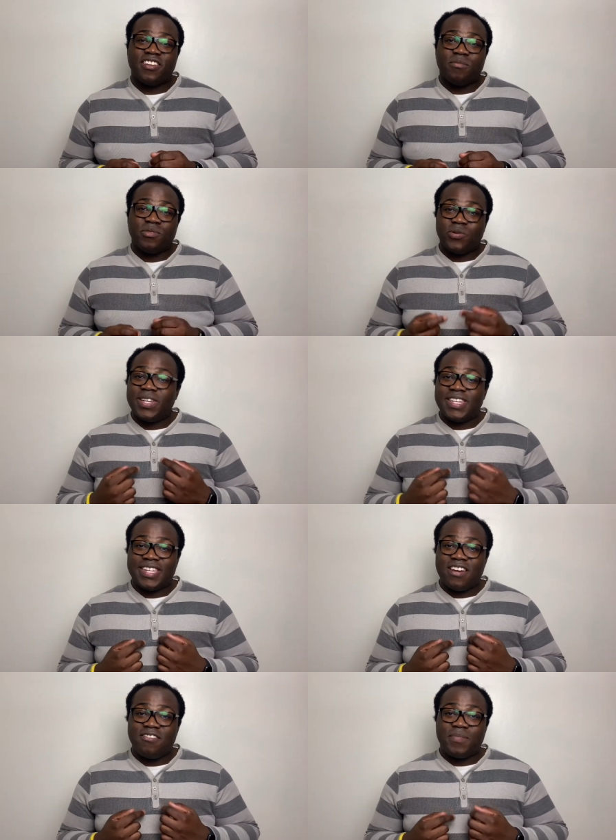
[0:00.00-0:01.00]
between
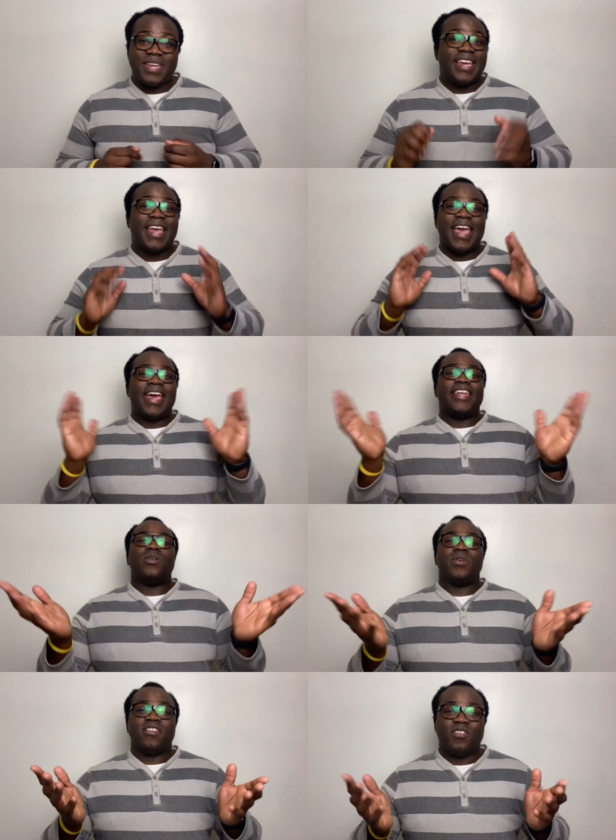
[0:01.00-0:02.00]
yourself being
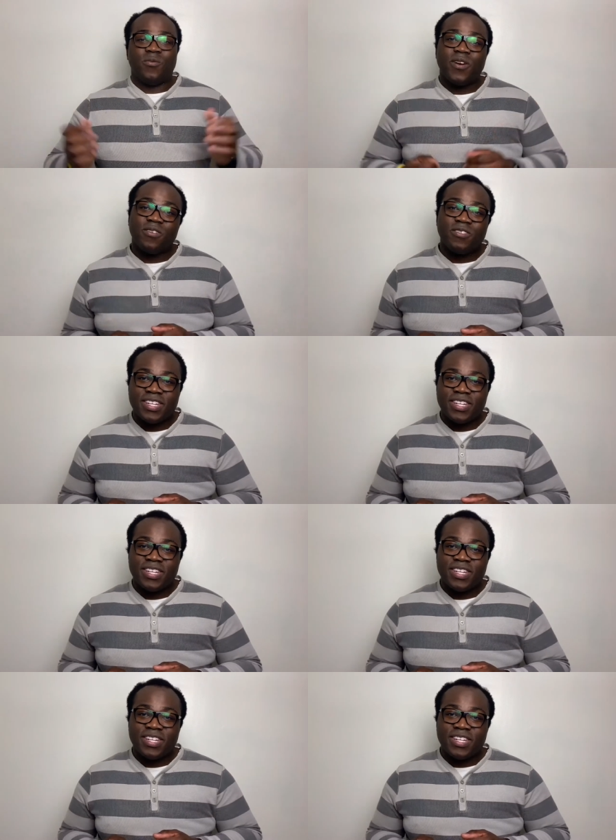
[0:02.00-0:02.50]
anywhere in the world